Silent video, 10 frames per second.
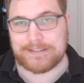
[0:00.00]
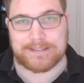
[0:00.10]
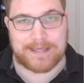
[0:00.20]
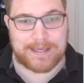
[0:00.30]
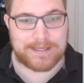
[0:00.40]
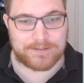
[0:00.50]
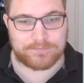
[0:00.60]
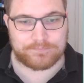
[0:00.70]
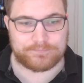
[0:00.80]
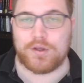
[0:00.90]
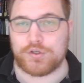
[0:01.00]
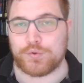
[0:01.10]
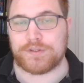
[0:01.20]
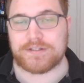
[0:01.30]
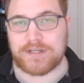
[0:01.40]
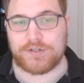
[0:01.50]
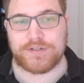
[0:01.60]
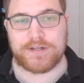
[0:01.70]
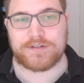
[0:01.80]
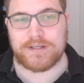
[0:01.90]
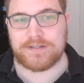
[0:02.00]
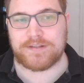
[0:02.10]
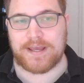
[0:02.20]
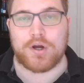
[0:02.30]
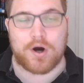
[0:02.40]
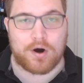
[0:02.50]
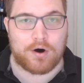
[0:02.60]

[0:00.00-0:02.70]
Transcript: EN. So what this tells us is that